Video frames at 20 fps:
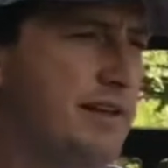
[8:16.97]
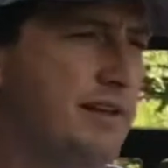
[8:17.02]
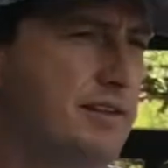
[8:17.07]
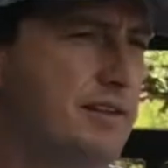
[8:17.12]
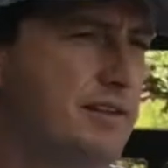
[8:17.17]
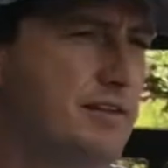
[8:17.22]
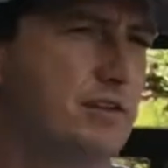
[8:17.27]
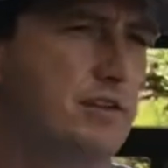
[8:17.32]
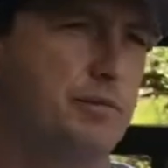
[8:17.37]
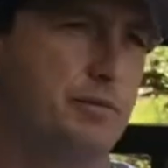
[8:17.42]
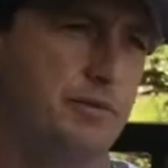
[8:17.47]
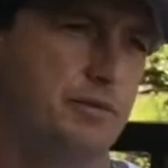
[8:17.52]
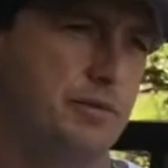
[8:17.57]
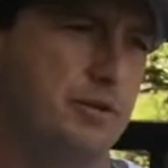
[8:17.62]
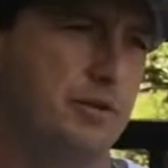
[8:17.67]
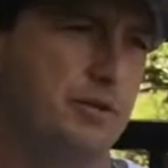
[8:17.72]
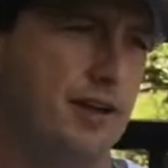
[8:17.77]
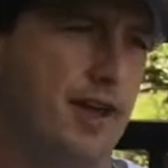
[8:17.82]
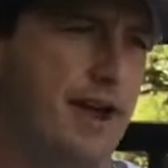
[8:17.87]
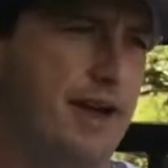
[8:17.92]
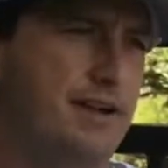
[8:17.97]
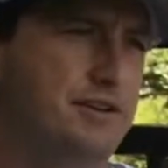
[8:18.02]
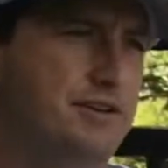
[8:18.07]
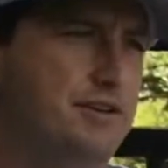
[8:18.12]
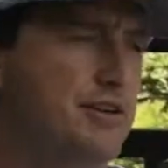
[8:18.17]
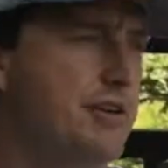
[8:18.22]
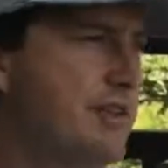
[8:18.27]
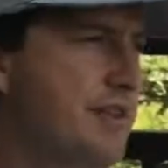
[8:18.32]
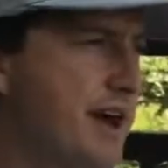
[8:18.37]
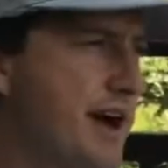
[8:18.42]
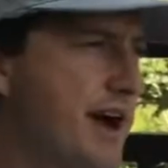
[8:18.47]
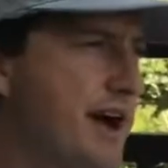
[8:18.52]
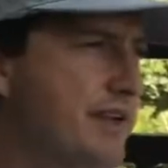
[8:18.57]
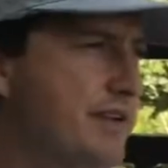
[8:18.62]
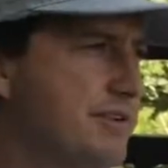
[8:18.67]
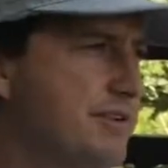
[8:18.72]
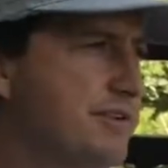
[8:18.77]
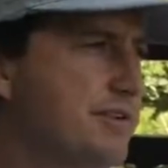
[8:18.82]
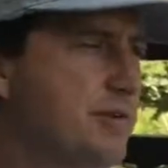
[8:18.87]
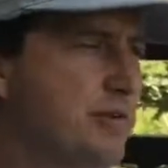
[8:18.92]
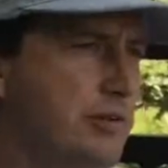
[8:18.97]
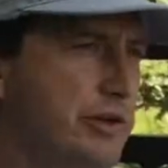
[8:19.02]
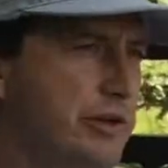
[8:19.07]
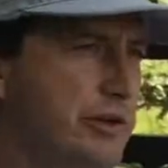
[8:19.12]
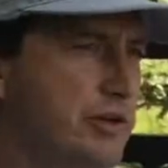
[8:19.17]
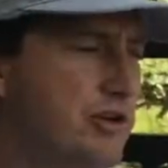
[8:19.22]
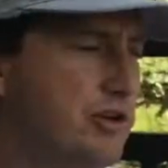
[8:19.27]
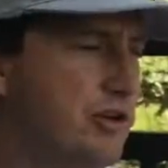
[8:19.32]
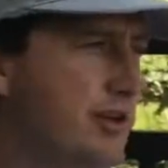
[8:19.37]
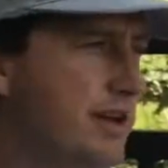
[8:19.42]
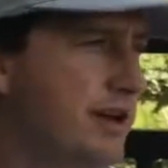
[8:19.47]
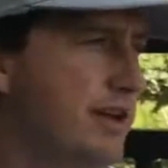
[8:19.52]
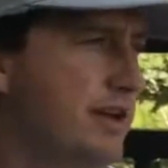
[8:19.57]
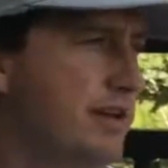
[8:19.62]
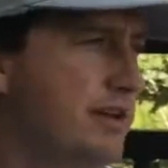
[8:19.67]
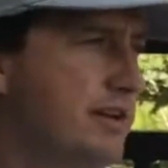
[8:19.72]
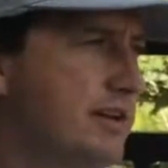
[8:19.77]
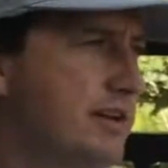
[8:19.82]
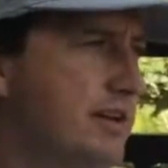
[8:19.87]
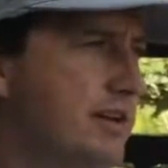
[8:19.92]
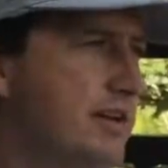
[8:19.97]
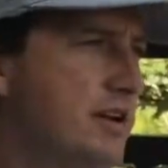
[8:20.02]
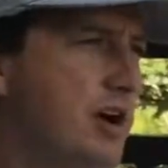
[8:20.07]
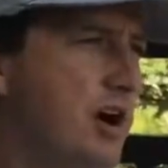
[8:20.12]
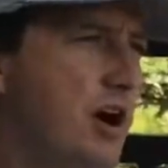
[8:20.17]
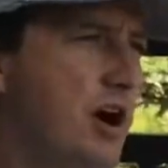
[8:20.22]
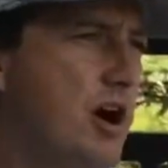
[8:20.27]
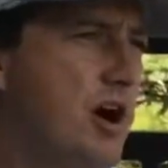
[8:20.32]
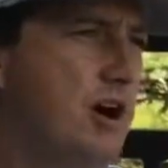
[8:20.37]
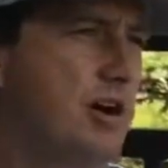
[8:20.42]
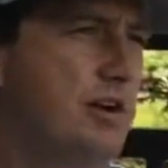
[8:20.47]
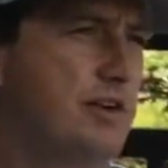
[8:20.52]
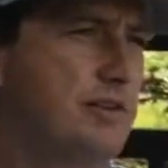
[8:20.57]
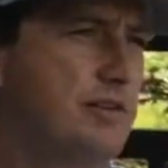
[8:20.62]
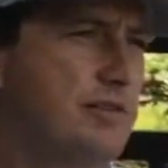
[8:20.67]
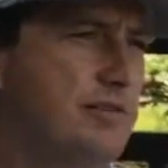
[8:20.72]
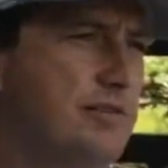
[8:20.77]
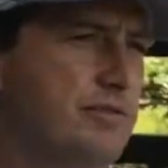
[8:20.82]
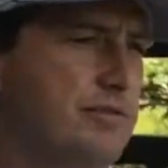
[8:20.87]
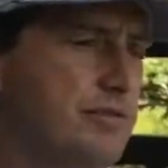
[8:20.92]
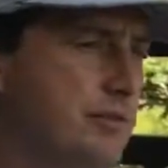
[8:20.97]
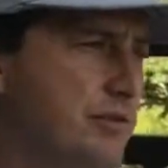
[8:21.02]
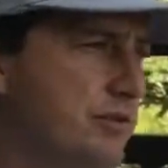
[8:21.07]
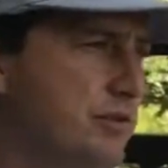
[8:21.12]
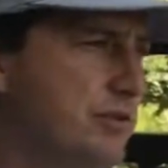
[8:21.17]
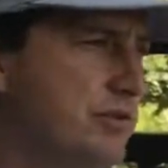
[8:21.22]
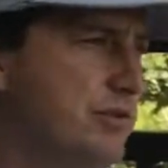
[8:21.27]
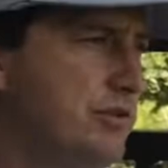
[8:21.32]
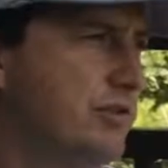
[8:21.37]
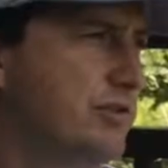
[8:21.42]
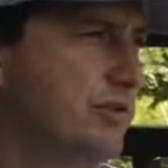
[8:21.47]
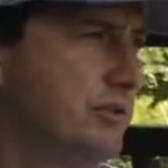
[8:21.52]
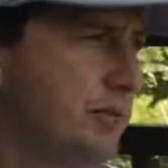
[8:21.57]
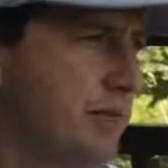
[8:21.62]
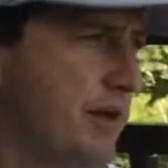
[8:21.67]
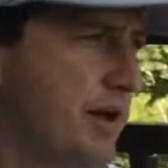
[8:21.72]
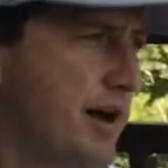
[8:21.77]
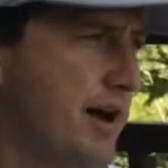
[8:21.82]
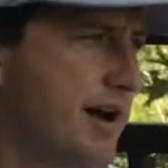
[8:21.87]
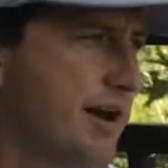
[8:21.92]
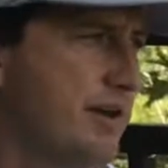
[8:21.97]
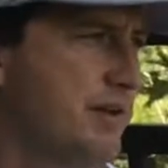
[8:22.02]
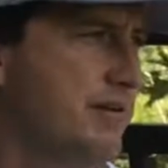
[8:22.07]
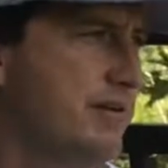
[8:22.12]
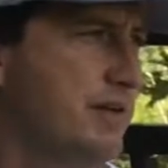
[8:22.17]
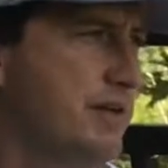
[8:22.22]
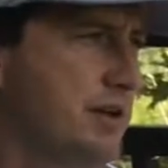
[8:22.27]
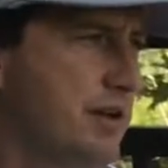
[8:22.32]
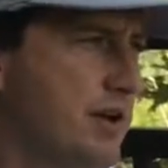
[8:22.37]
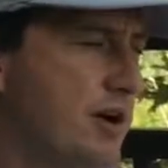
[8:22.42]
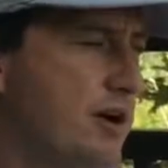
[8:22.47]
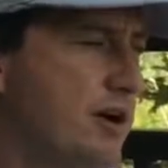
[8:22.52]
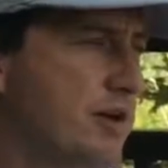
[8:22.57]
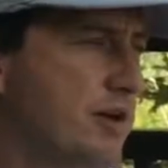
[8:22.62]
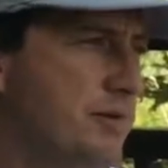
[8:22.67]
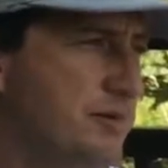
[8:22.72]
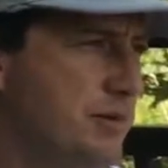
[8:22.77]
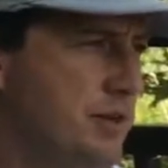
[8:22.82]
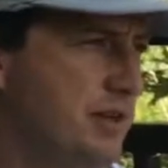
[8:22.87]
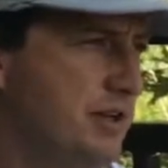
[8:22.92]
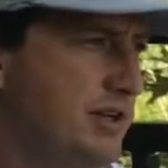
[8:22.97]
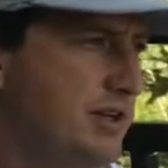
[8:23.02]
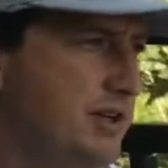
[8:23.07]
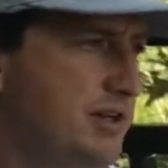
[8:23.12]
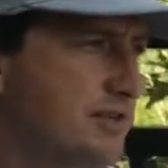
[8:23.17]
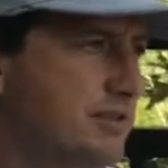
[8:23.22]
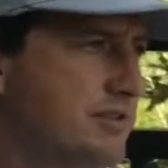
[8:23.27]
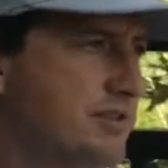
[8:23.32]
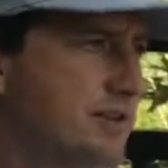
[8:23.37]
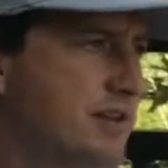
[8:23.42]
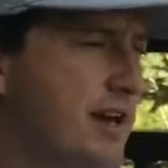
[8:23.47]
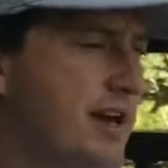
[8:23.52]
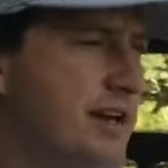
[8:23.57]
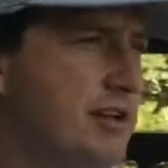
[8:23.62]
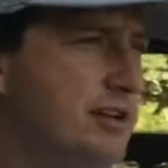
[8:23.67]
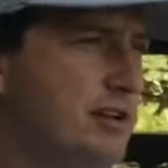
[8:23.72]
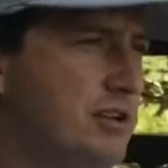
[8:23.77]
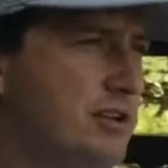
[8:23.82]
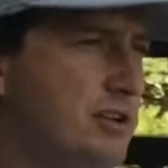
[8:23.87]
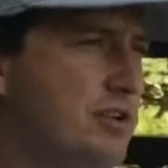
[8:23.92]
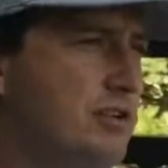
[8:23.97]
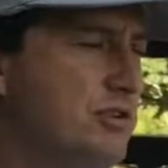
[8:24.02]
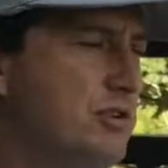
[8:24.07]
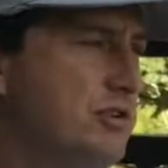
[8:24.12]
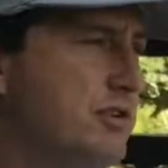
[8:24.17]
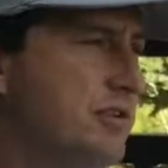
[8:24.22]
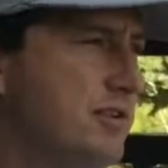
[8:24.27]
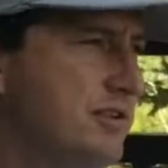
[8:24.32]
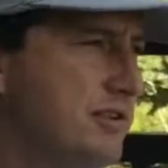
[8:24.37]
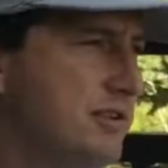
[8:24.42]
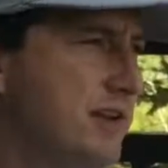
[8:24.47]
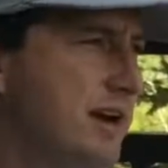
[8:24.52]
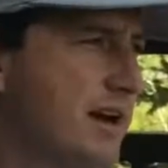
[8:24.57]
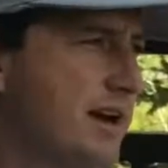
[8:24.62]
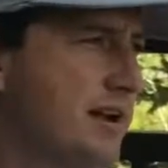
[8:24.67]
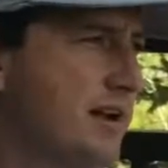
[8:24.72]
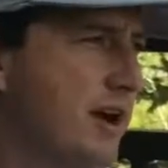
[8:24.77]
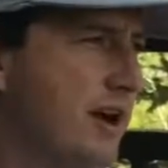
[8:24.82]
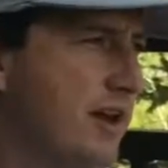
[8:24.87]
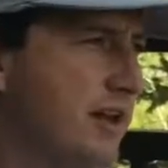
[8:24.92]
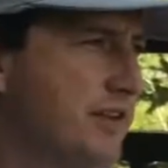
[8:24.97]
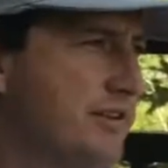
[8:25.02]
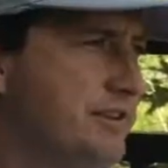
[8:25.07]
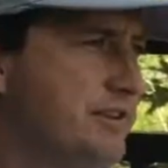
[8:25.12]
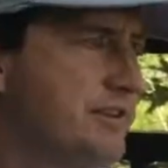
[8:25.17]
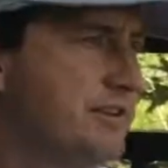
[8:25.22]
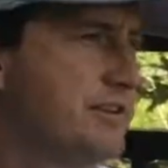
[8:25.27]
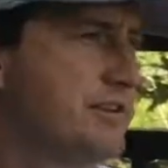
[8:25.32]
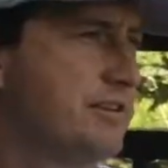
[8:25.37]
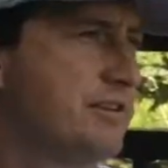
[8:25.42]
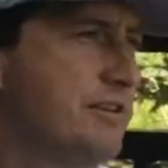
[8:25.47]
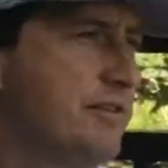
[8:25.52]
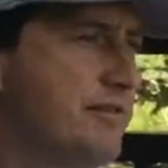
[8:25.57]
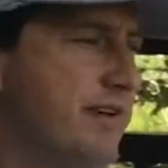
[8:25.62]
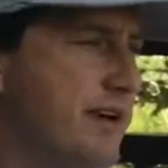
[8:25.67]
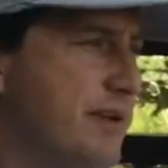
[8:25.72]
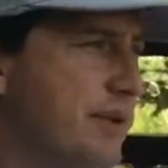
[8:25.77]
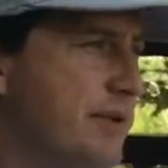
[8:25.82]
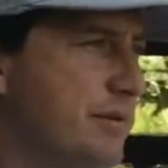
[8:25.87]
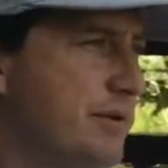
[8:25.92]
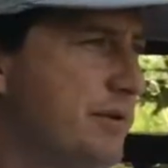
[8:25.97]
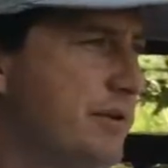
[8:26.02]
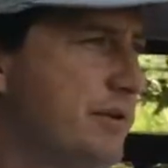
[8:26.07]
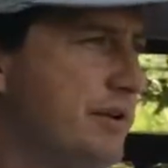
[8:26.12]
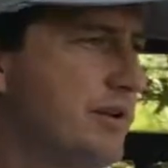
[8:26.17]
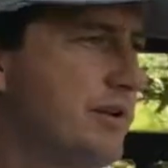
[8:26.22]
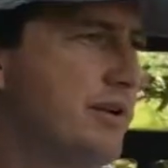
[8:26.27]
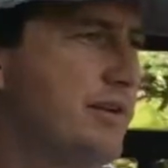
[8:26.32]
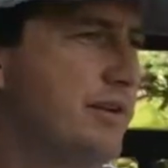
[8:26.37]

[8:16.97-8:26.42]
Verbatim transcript: And the, the answer to that is to recreate our food supply in our communities, and to use these technologies available